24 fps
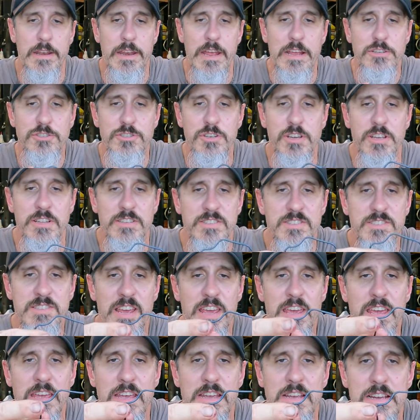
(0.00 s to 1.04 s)
And as you can
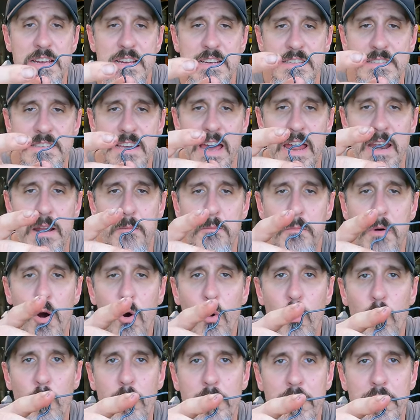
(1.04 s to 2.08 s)
see, it's kind of
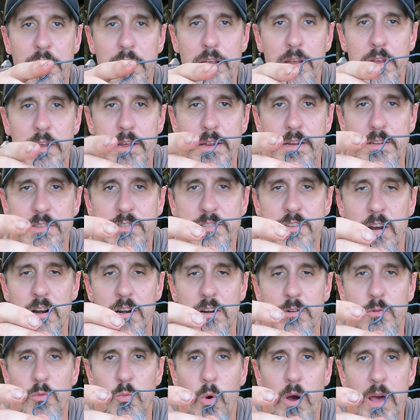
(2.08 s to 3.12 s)
molded in a
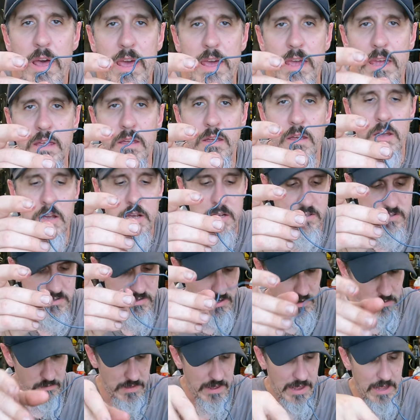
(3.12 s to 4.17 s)
certain way
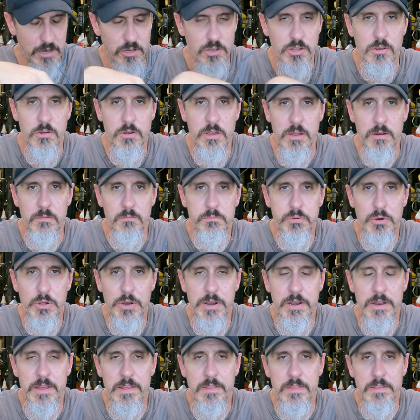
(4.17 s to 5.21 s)
so that you can put
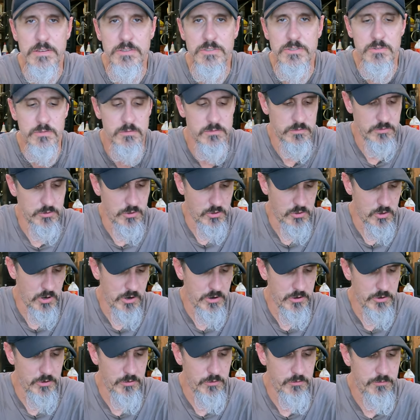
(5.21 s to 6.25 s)
it in this the
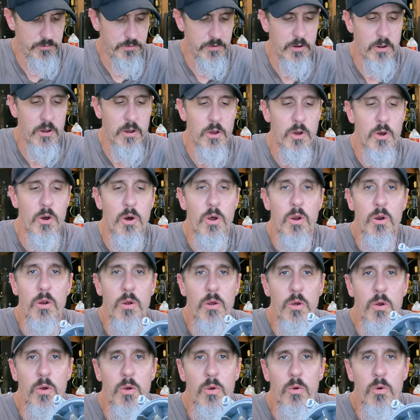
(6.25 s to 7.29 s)
groove
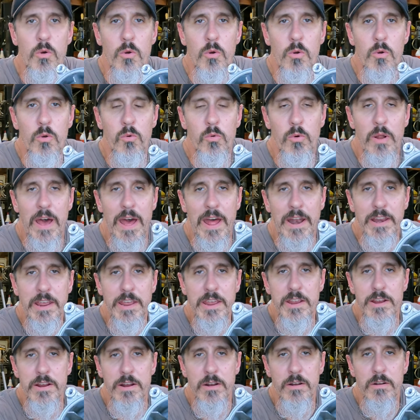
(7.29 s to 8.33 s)
right
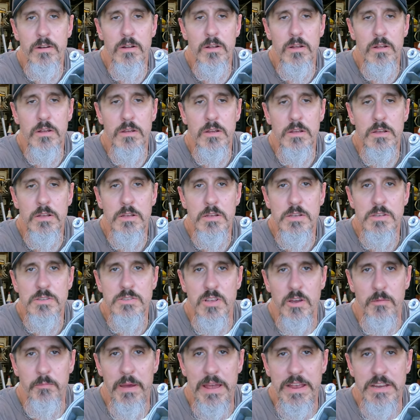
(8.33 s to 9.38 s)
here.
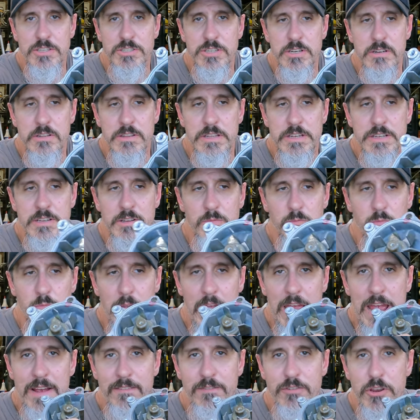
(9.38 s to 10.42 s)
So make sure that
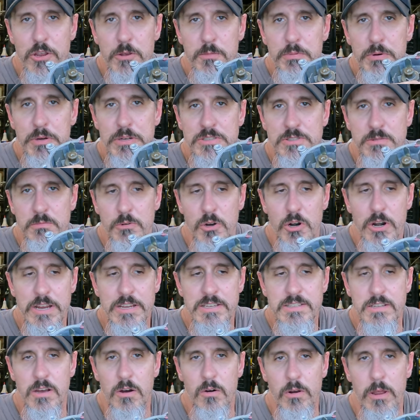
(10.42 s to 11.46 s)
after you put some
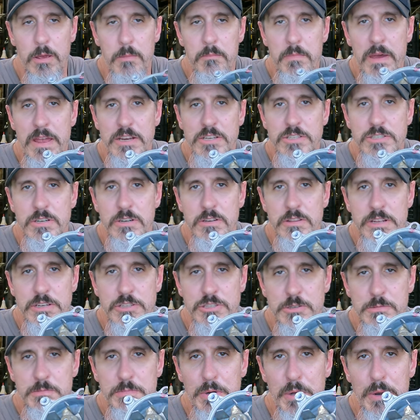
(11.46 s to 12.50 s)
grease on it, make sure
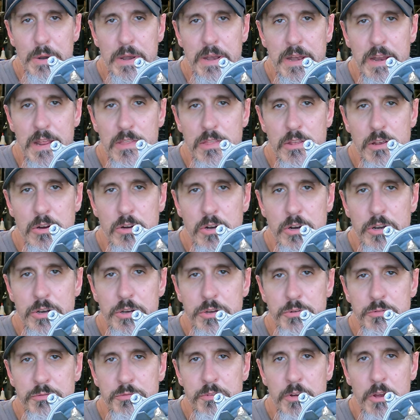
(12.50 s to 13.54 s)
that you're putting it in the
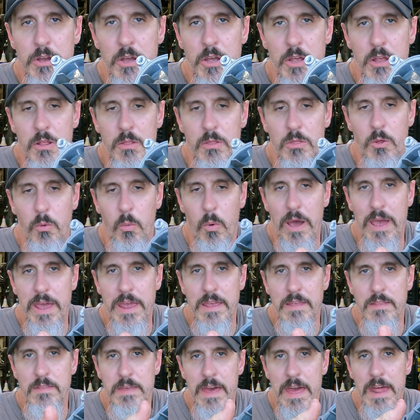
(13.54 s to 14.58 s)
groove the
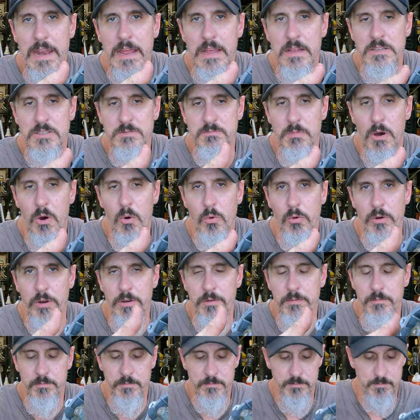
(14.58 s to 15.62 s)
way that it's molded.